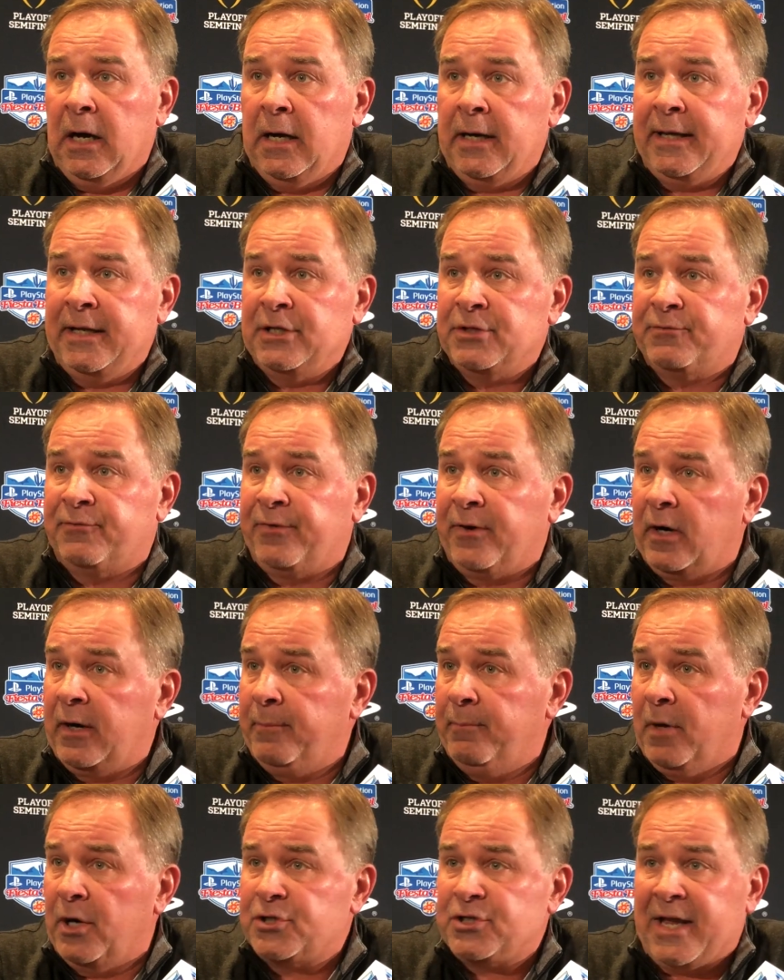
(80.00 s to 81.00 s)
He's very
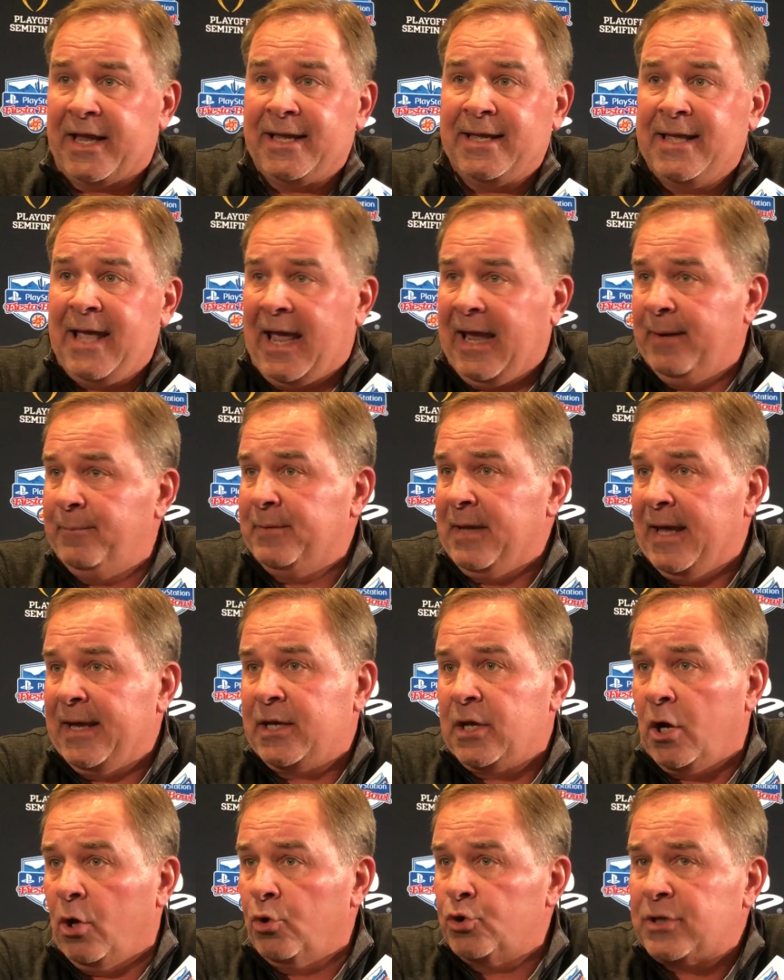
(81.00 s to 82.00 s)
much a game day
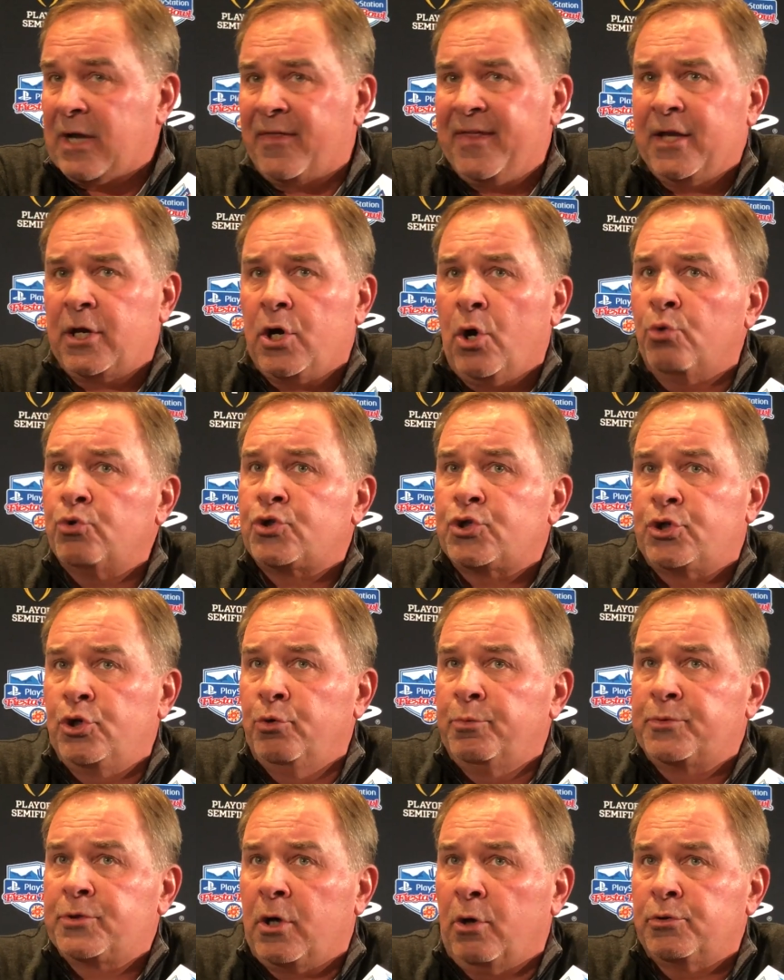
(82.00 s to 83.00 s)
coach. I think Coach
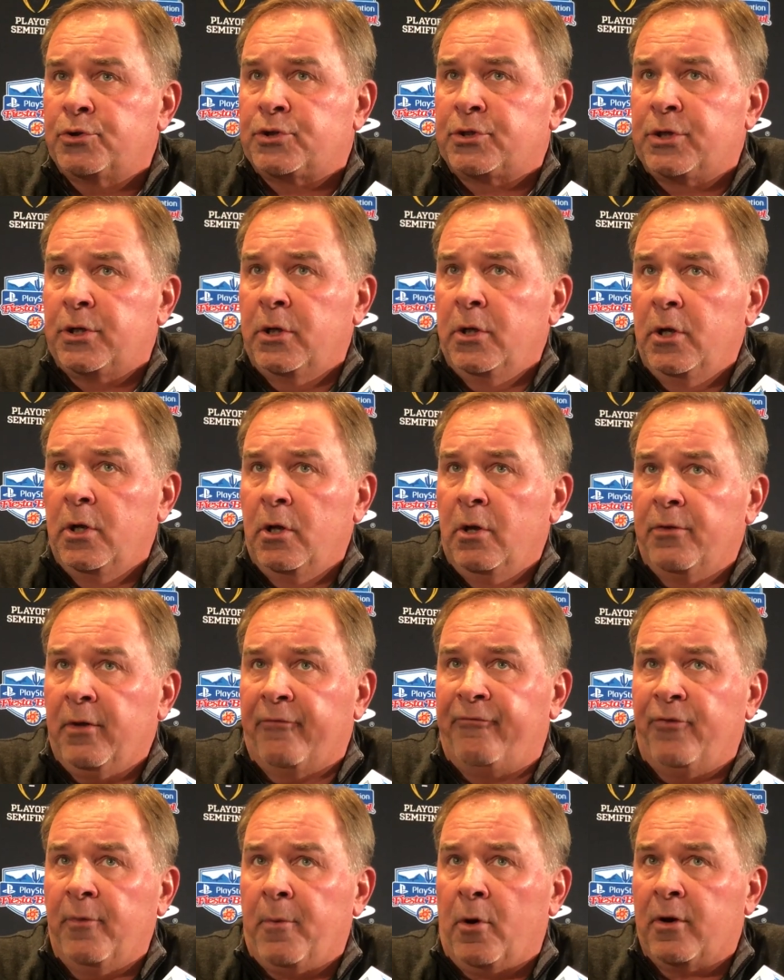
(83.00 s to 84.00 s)
Stoops coached
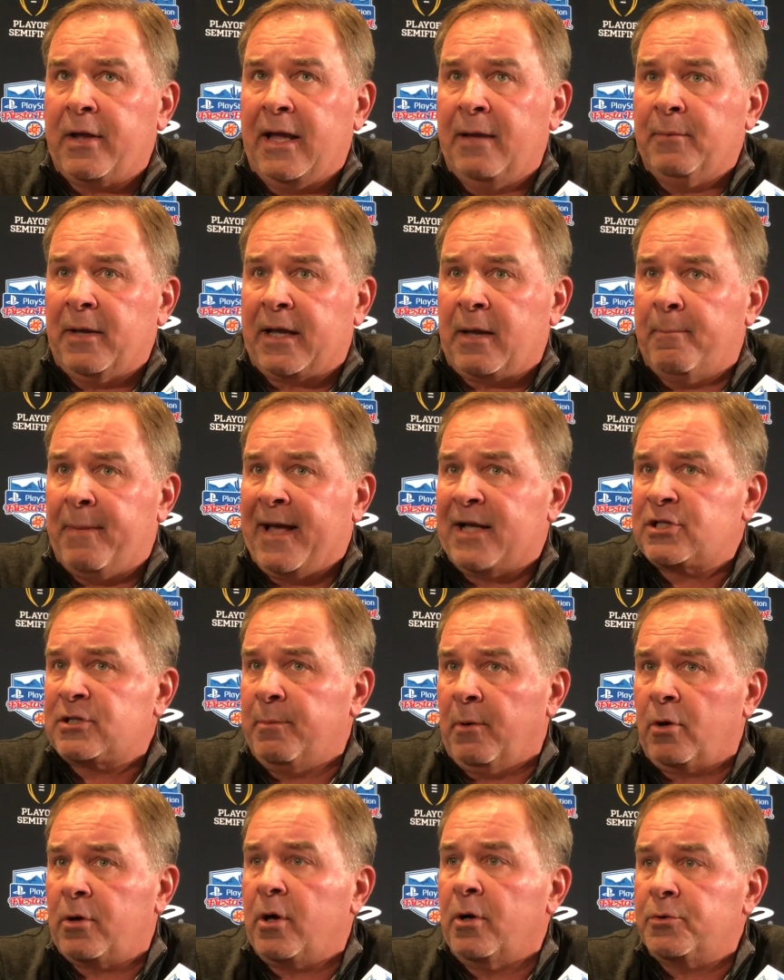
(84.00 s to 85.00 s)
a football game like a
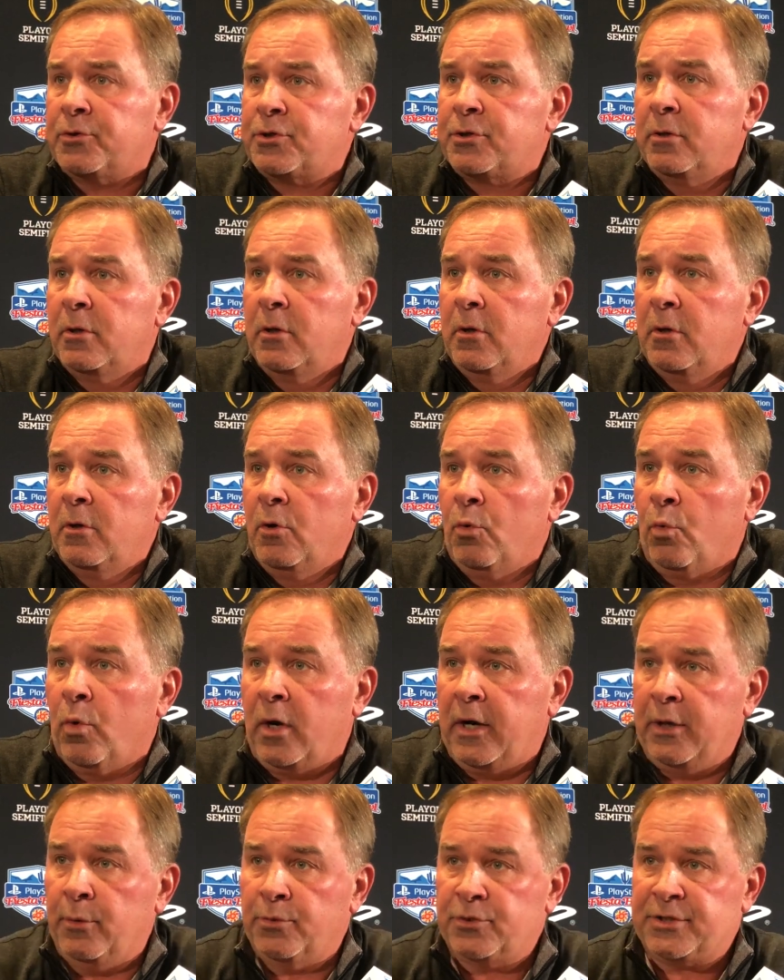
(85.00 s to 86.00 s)
basketball coach,
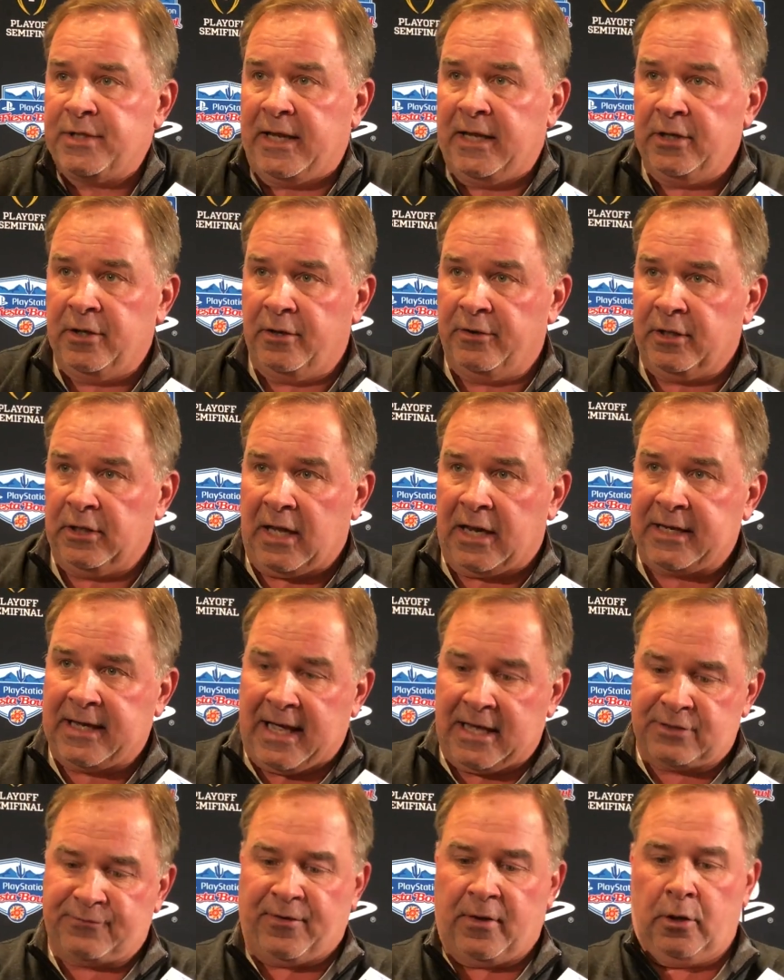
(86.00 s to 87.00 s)
where he was into a lot of
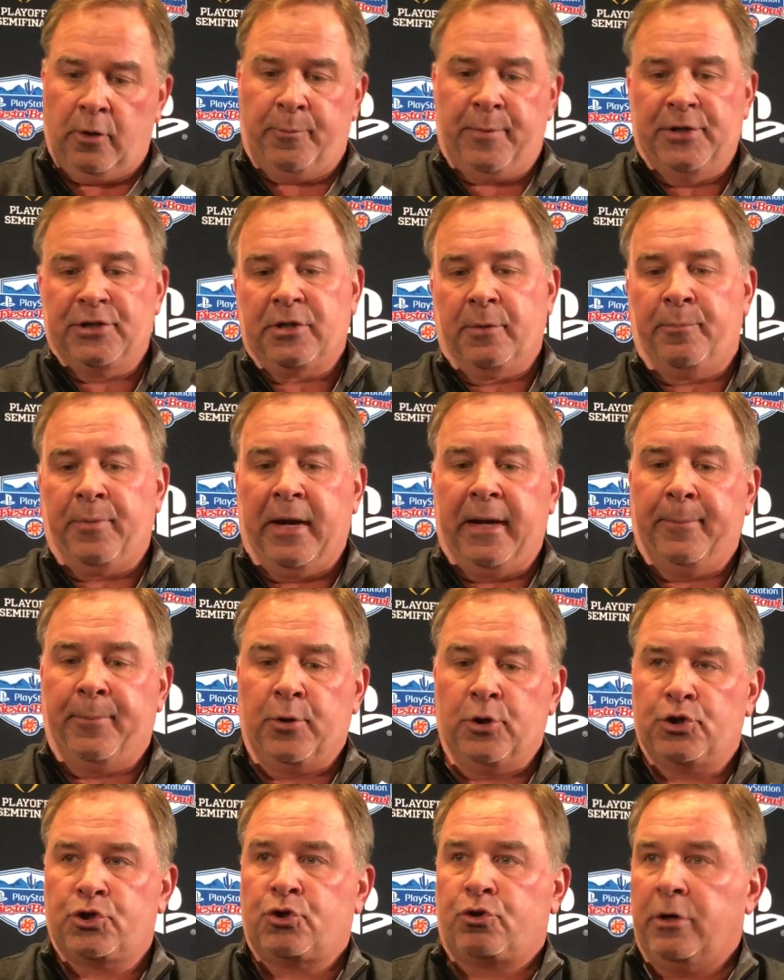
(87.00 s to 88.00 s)
guys follow a piece of paper
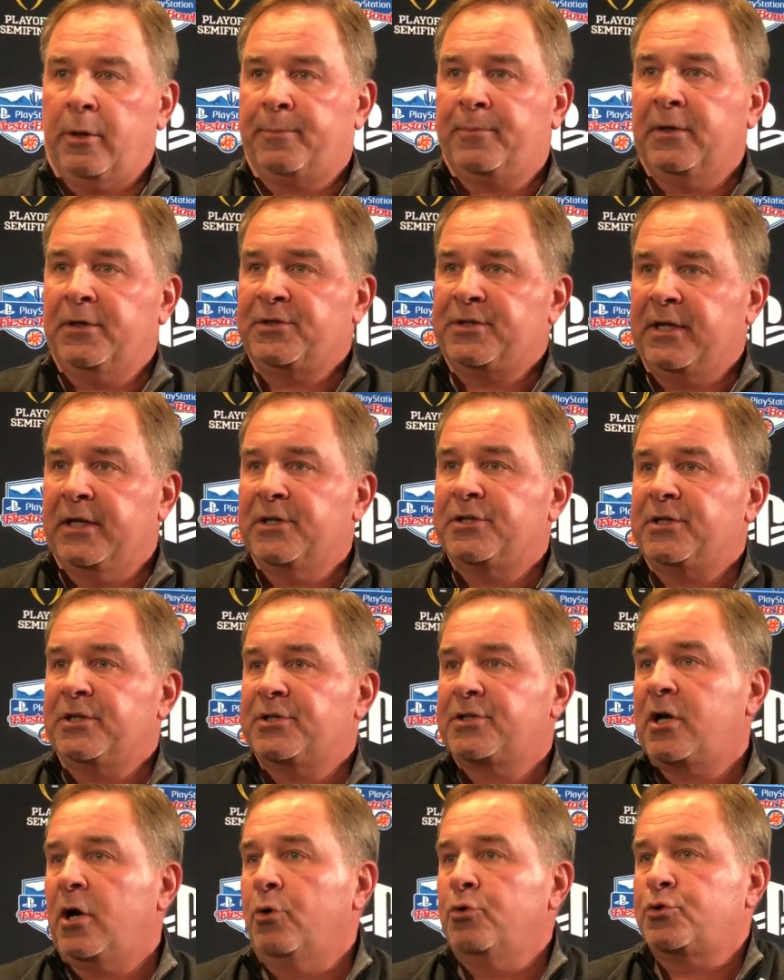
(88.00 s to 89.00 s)
and a script and
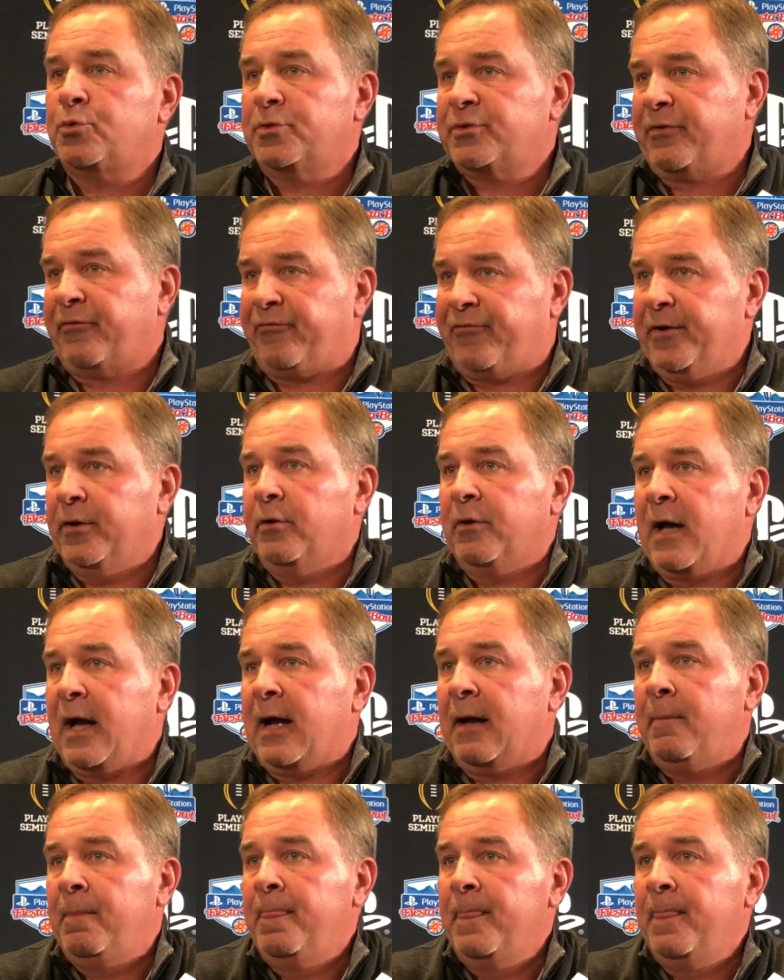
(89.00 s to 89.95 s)
tendencies. Coach was a feel guy.